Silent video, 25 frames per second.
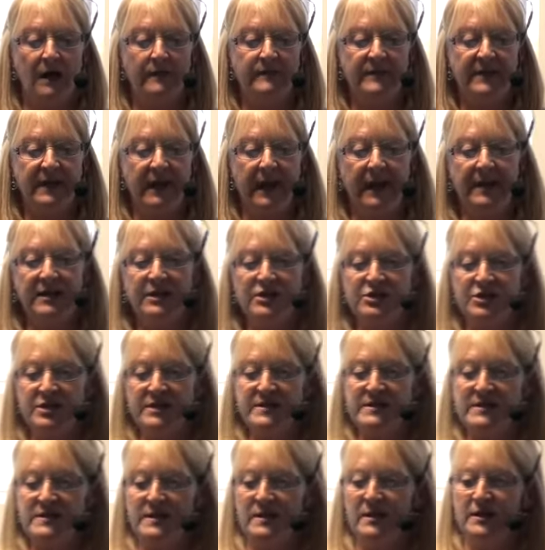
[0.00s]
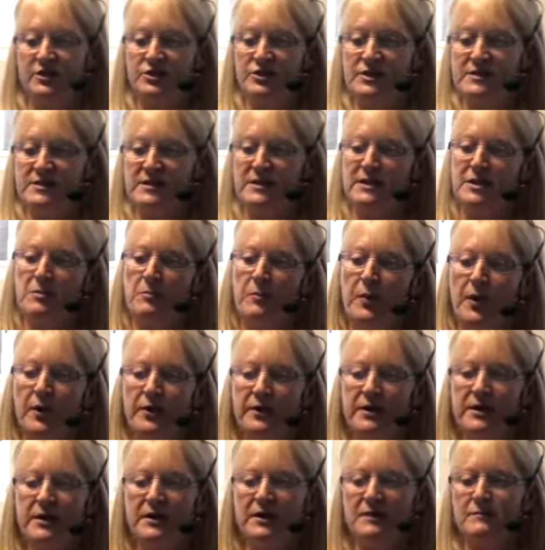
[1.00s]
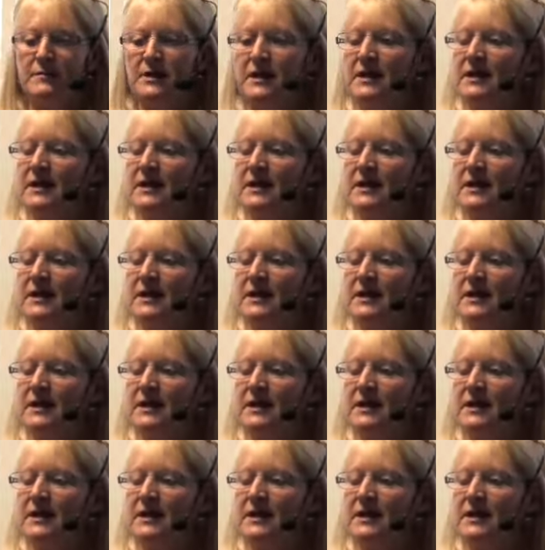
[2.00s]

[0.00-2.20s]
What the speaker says: The energy surges in the body can be